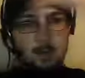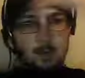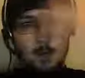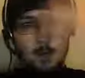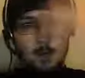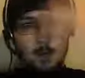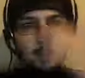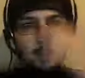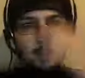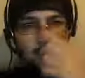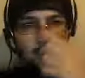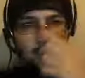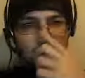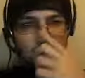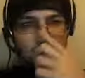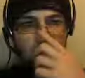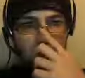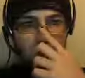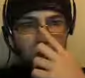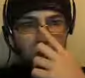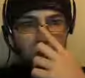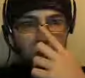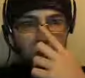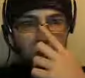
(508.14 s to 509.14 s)
Bible's
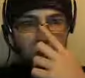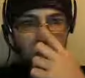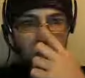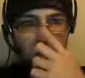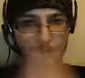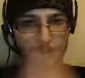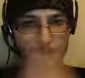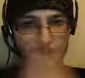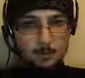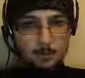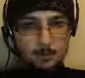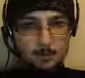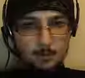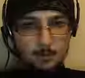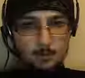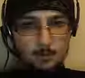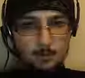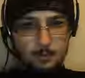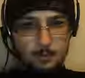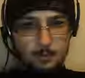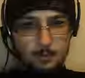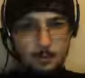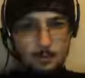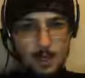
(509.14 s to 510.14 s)
word,
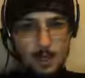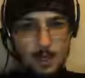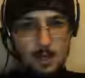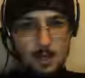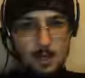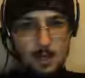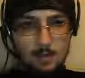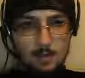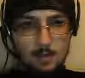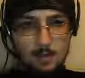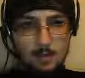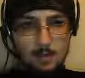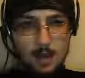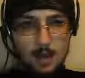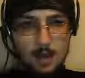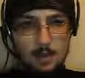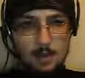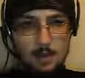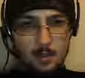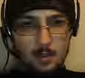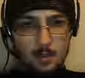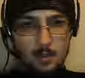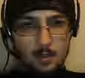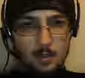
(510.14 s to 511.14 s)
not on
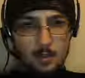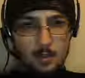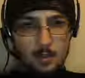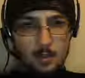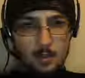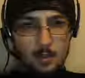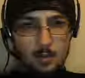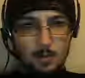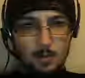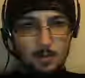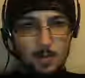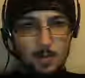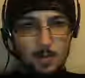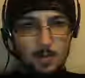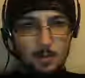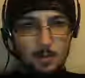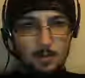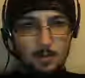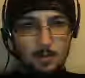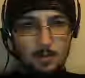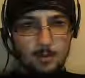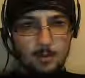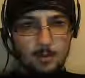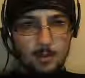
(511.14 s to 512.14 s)
faith, on the word of the
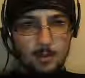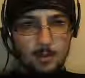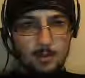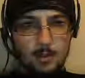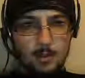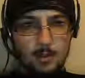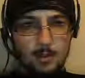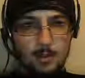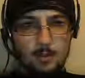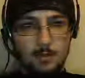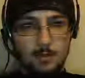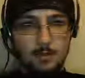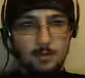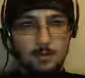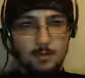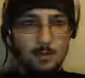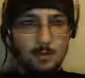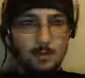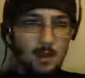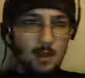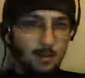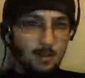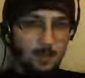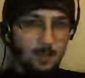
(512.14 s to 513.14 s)
Bible. There's a difference
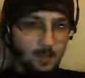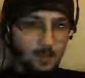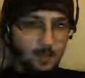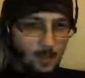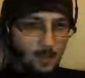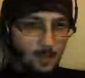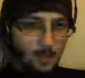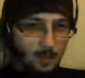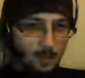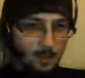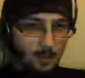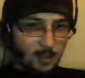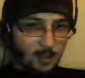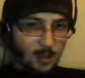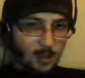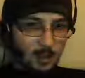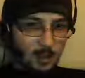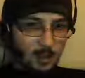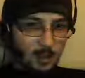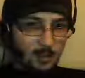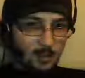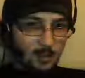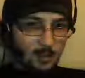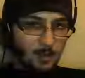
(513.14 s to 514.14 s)
between having faith and
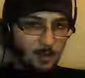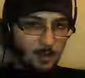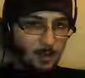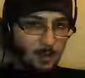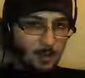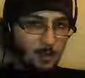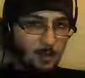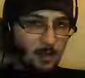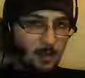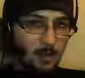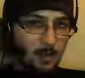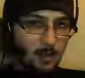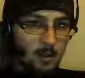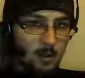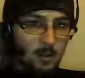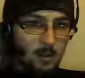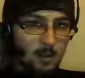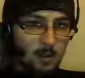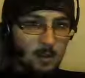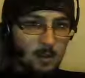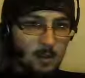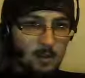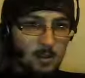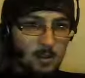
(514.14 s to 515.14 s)
taking something
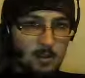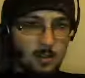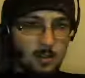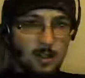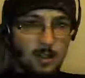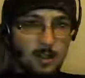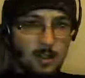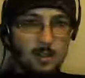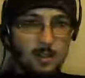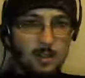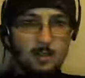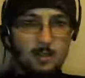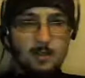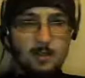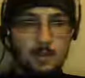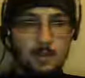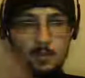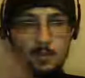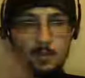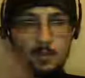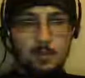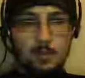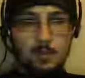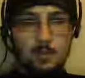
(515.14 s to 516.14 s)

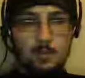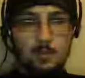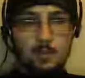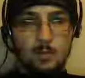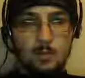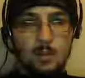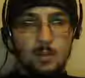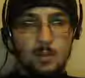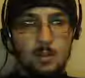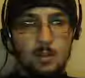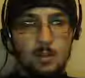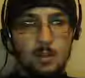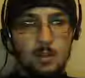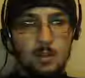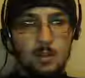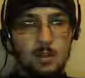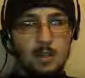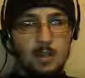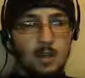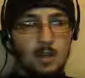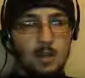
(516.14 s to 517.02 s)
for its word.